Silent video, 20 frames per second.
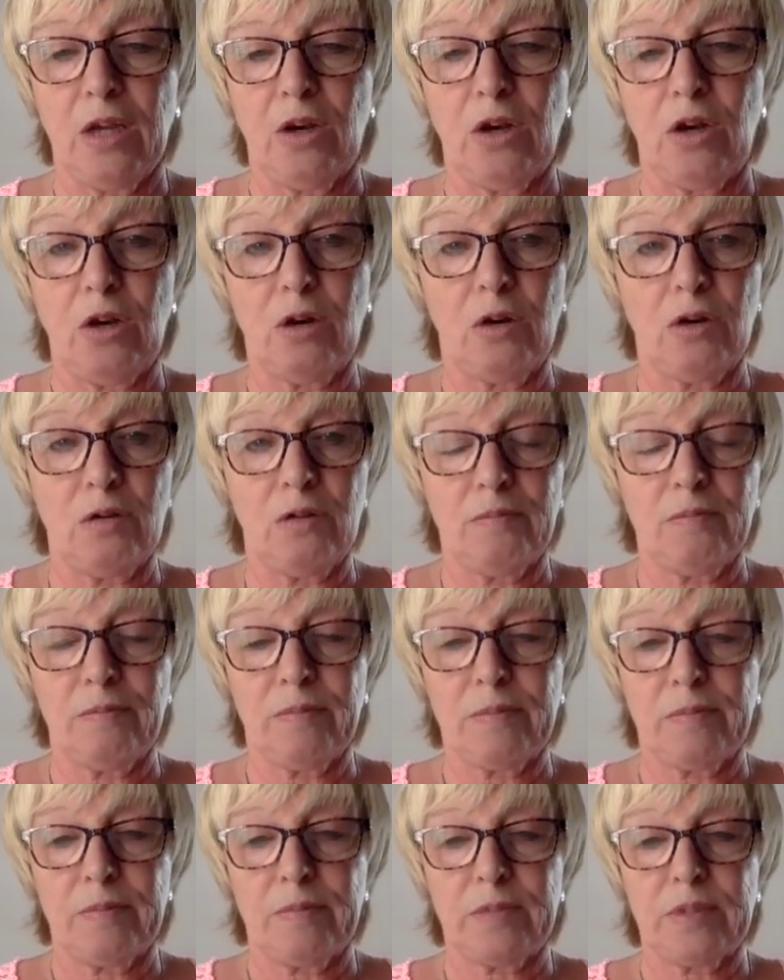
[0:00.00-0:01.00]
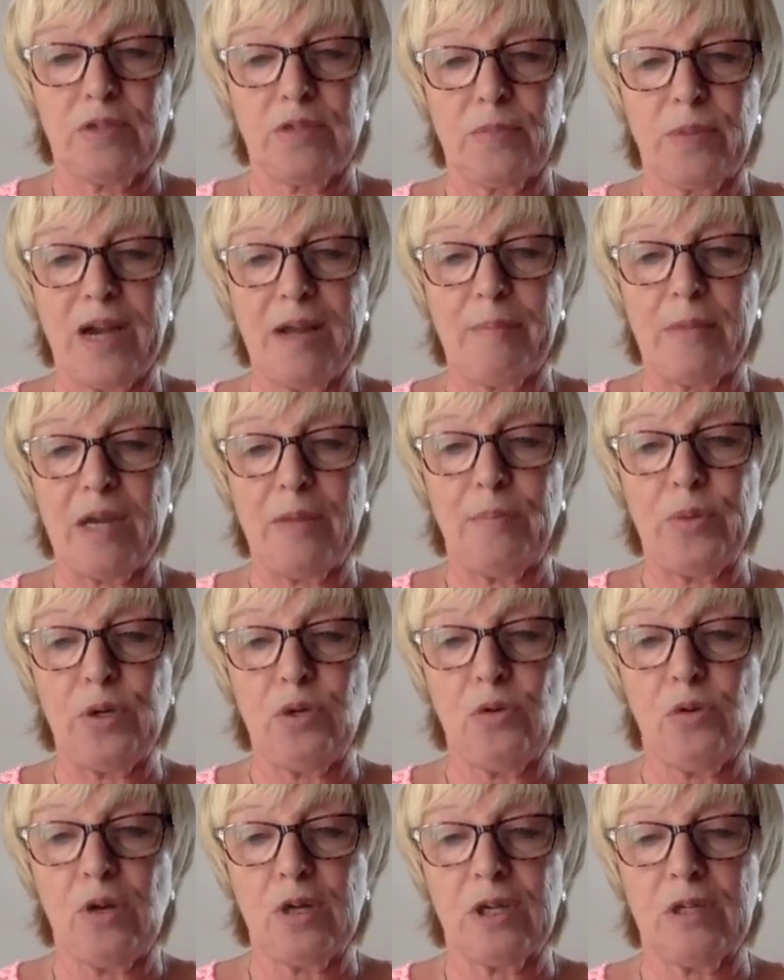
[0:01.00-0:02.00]
or to buy my
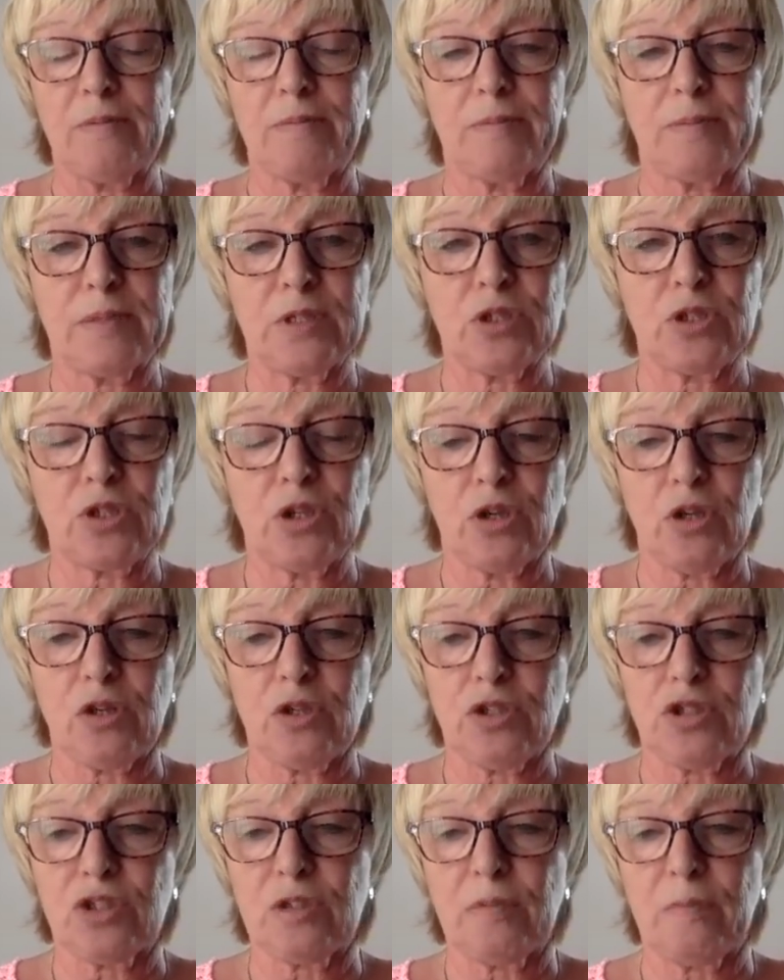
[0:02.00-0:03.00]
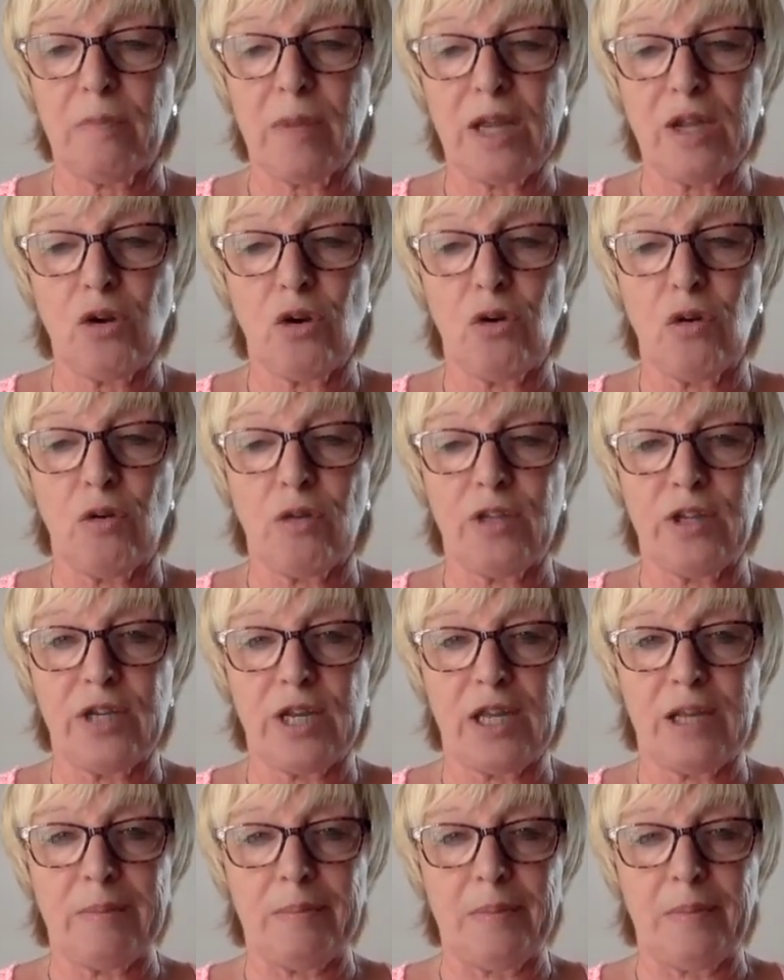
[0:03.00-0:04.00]
book, search my author
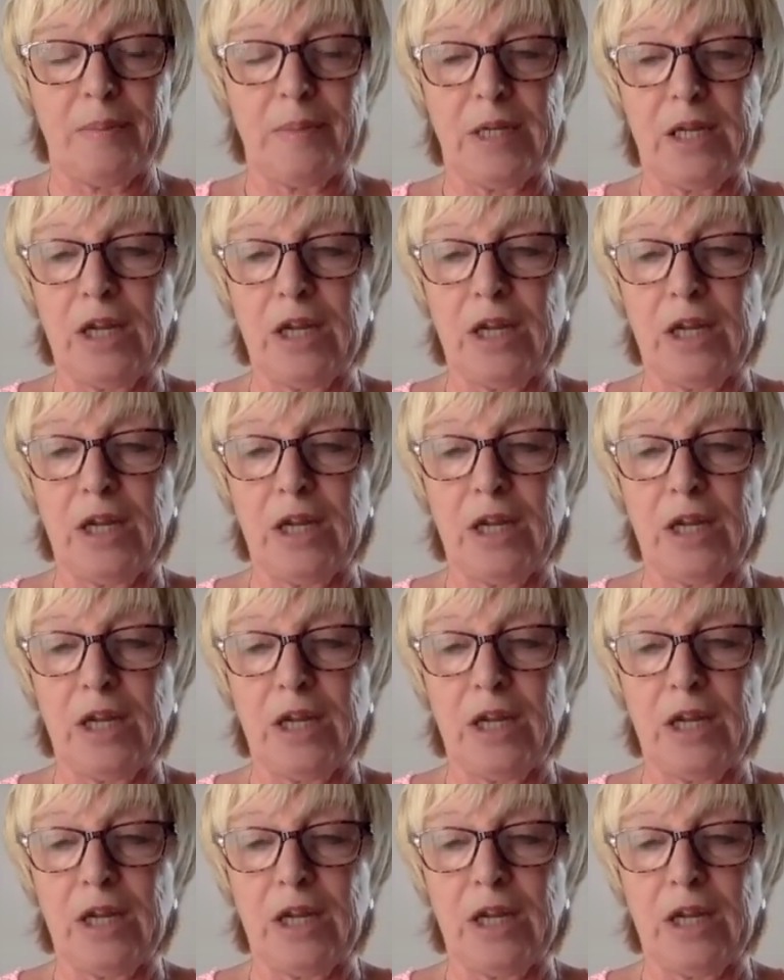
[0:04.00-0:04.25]
name,